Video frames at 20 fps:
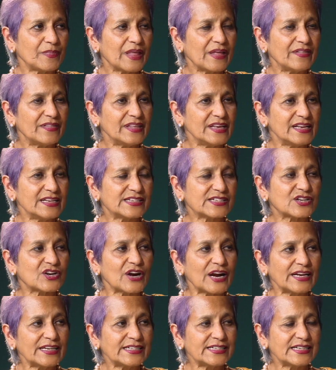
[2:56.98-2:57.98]
these
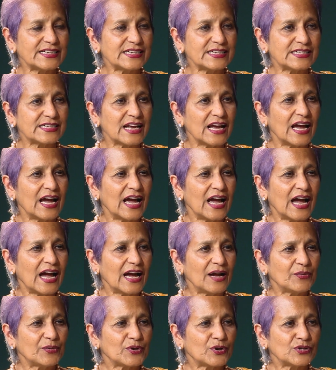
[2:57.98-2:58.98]
crises,
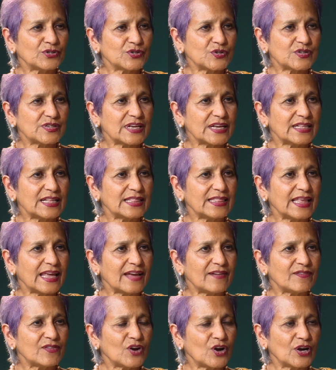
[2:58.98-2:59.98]
I would also say that they
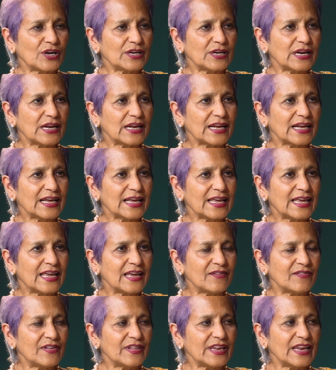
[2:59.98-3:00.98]
have not
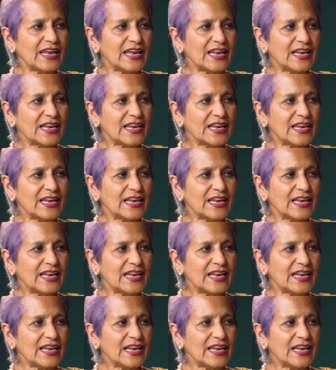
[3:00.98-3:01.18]
given